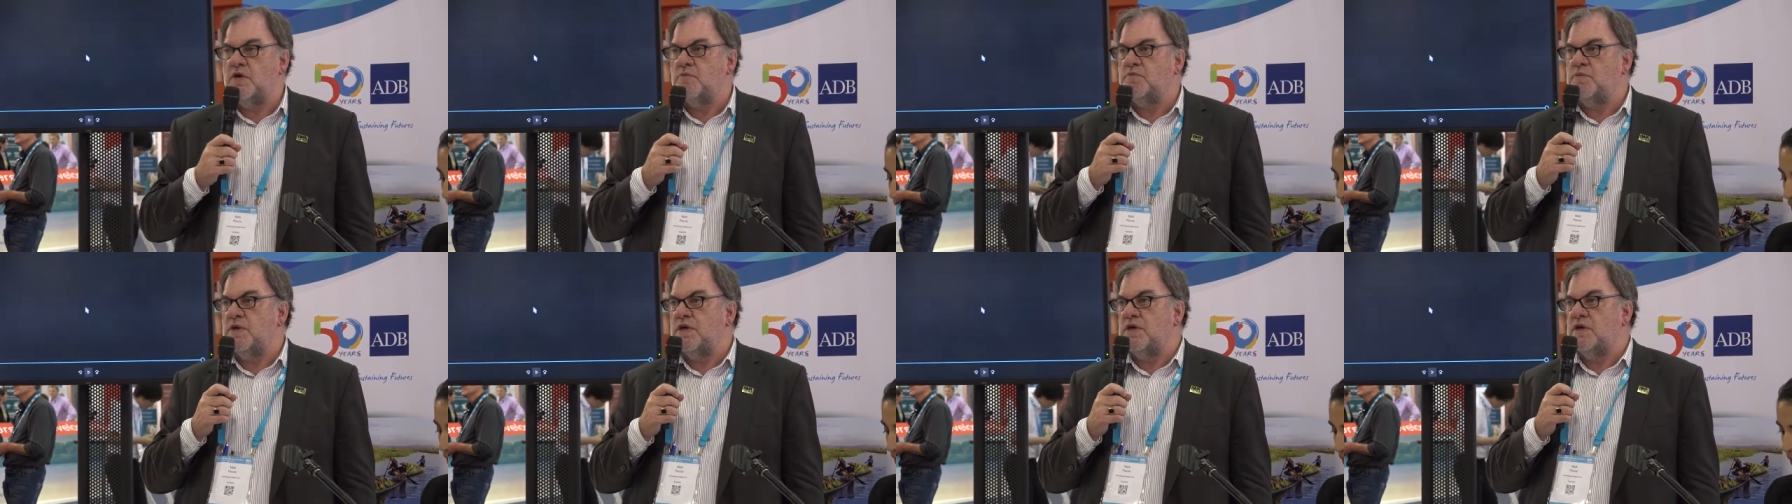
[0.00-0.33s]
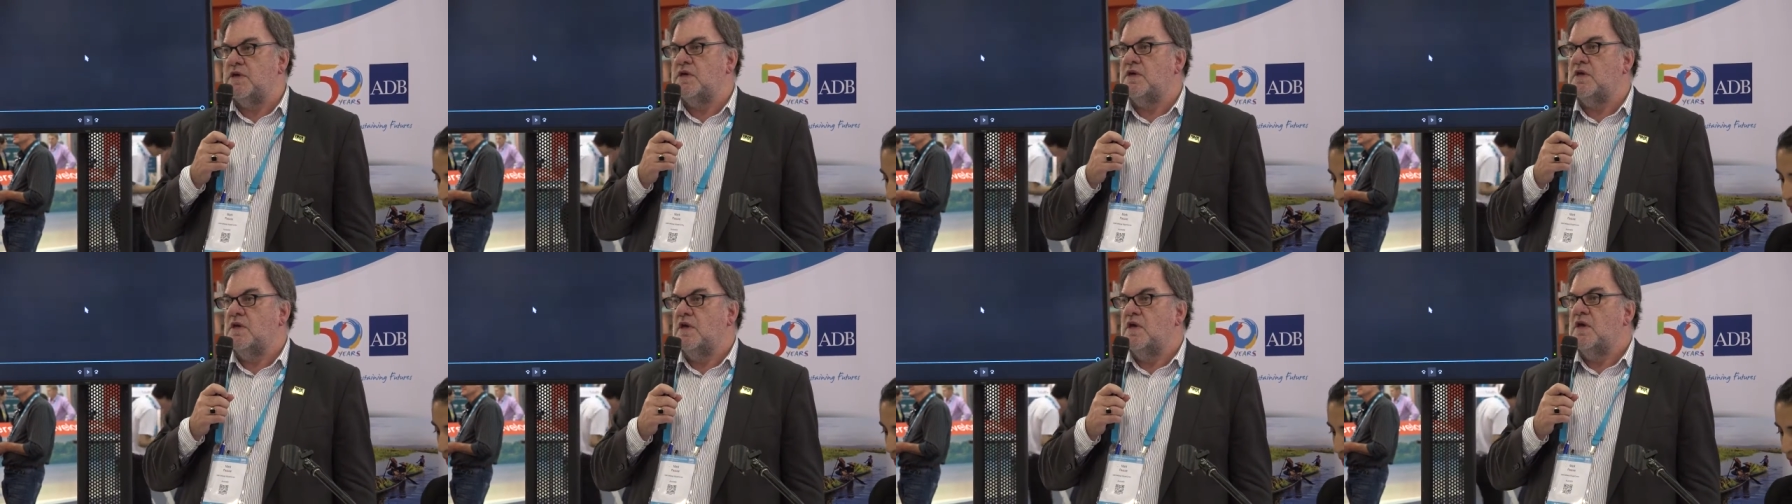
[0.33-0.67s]

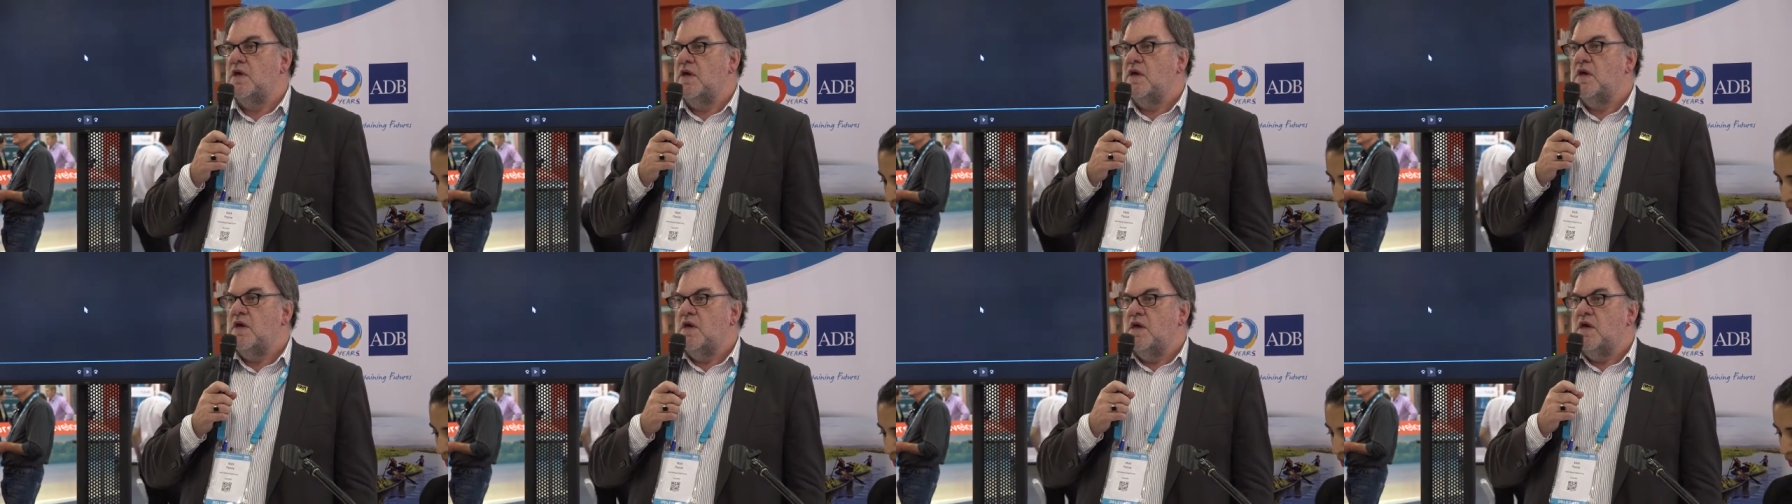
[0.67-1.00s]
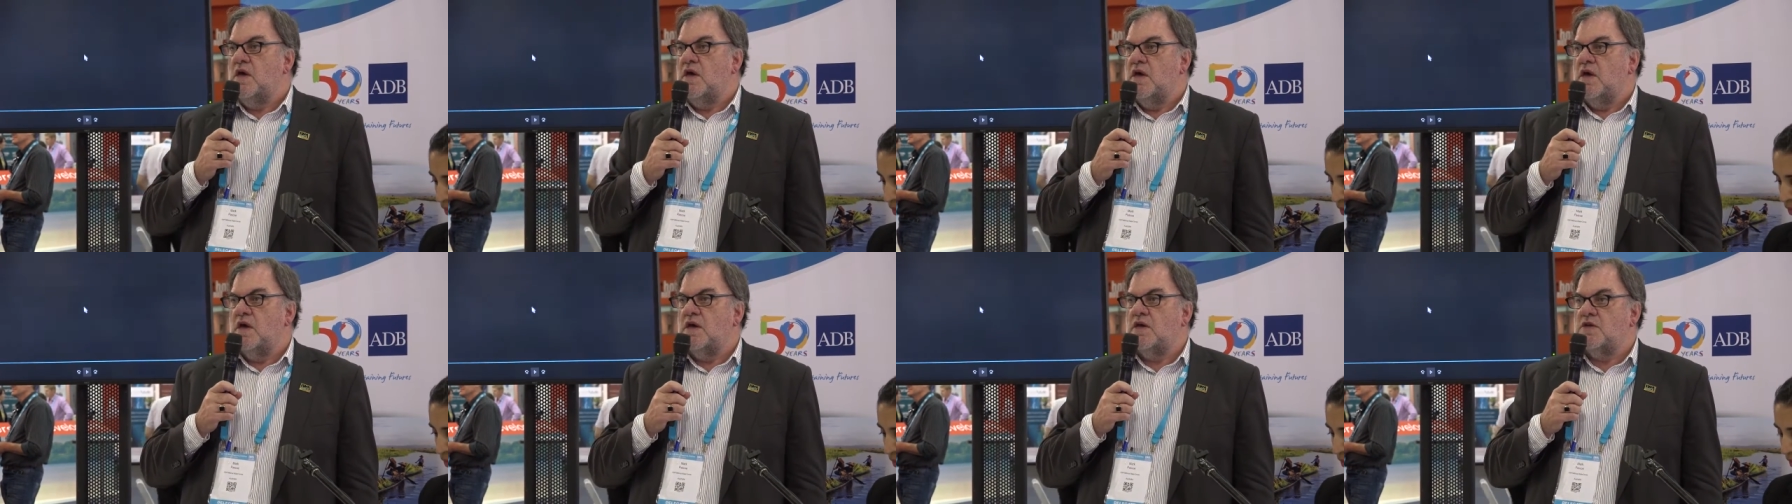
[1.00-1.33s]
be
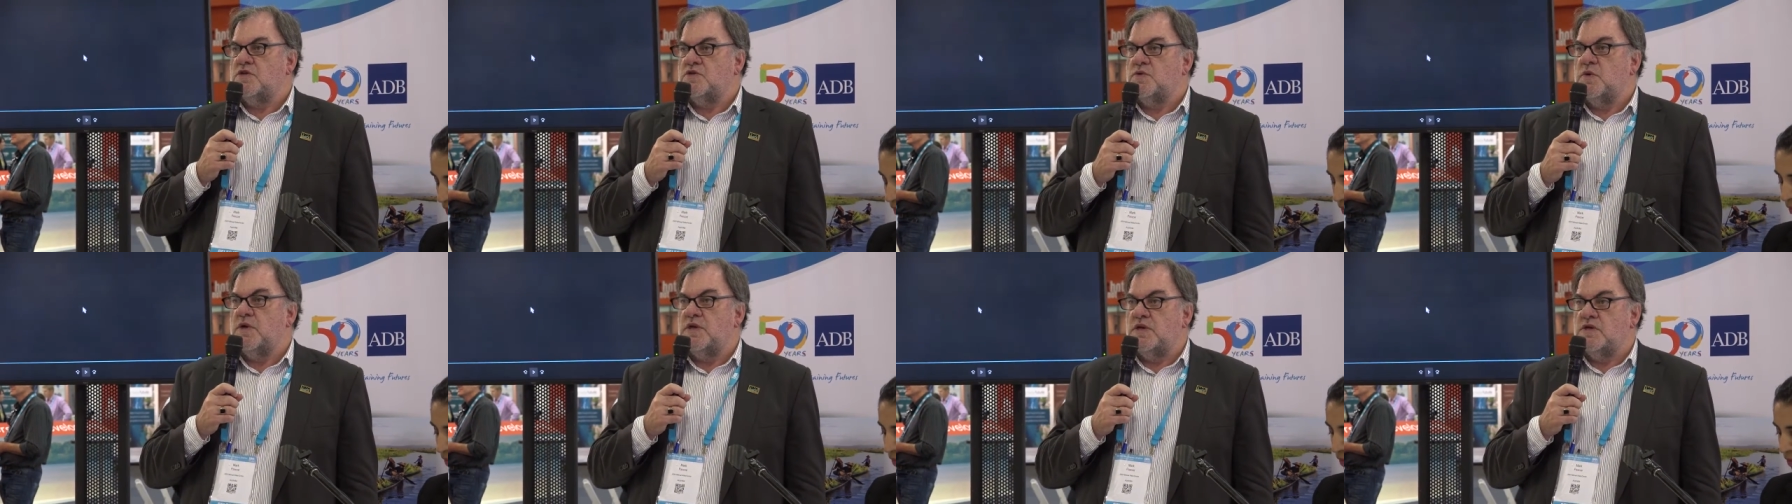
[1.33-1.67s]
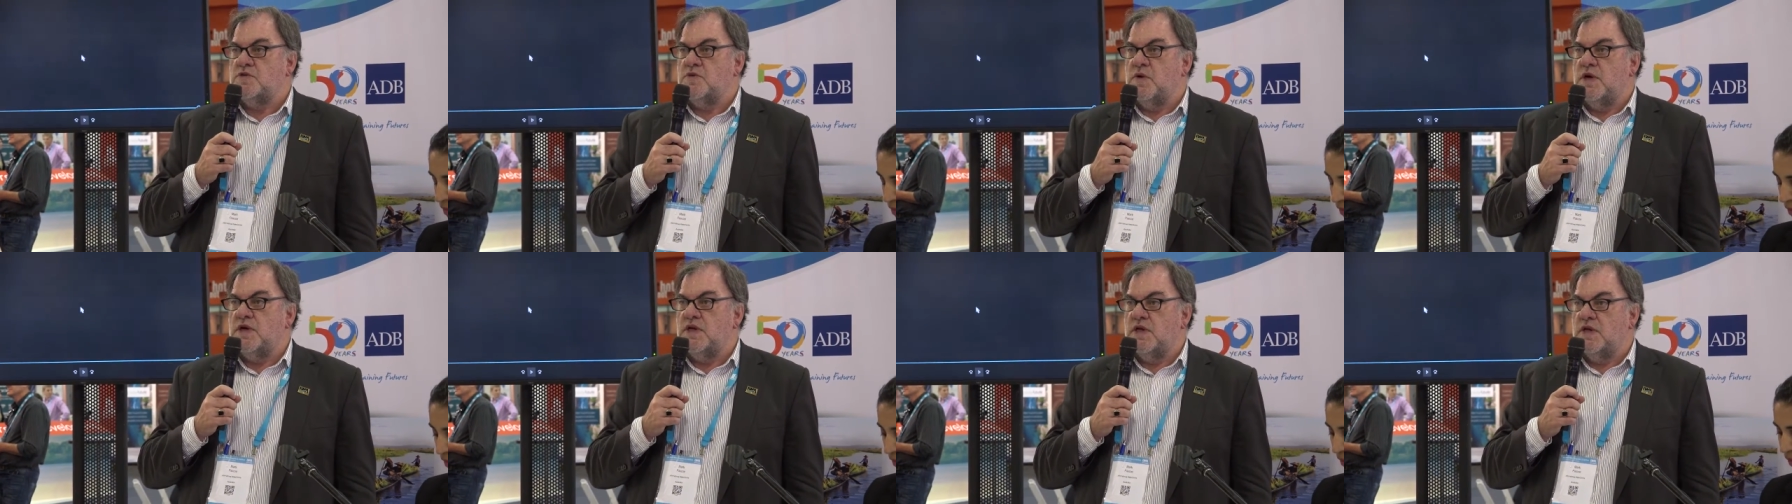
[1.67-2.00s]

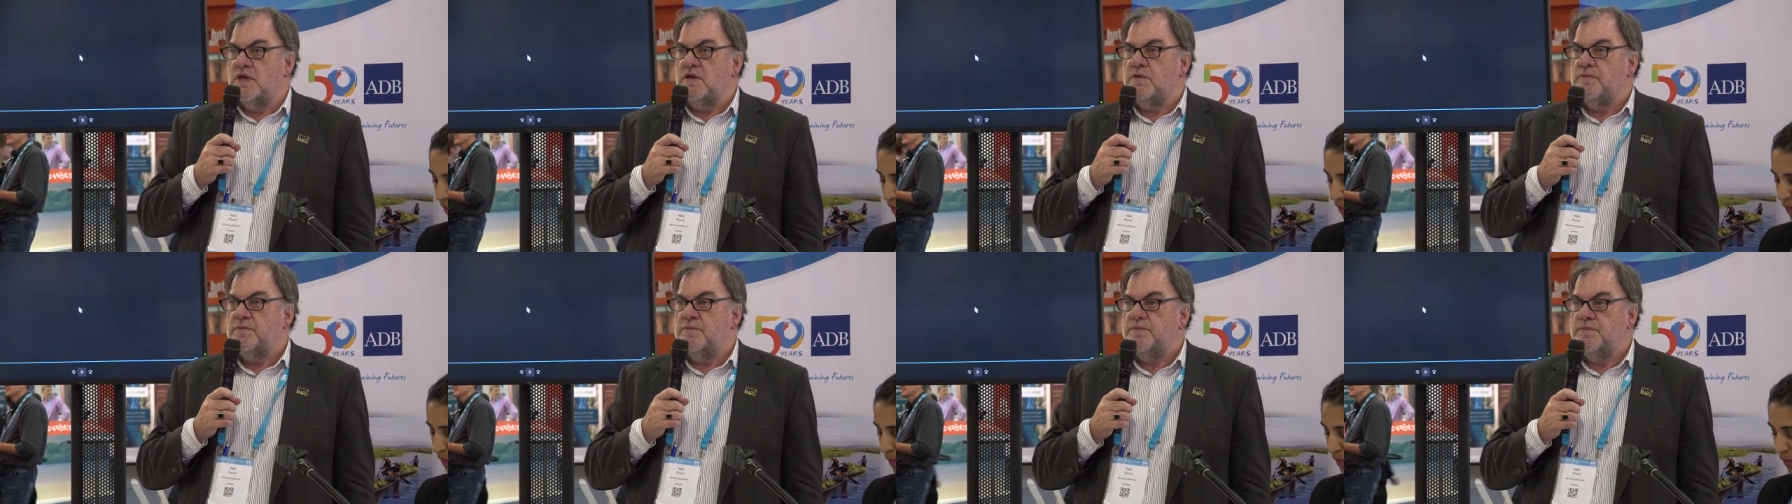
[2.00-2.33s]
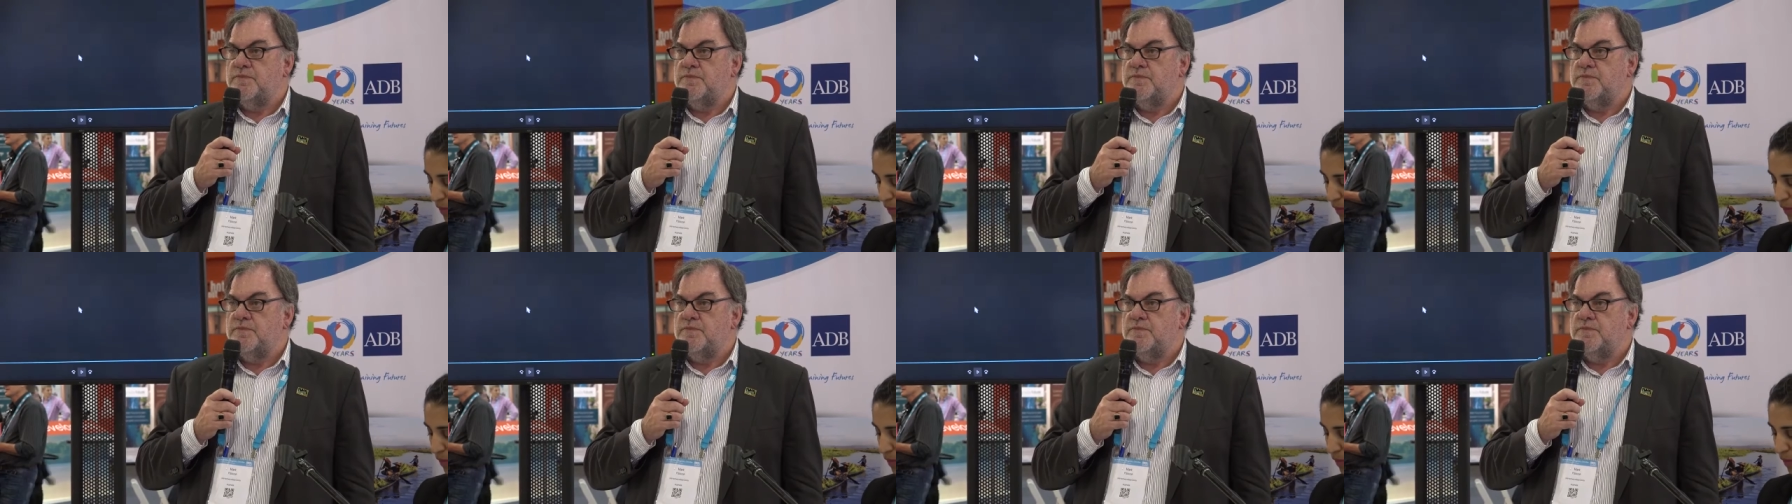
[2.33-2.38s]
2020,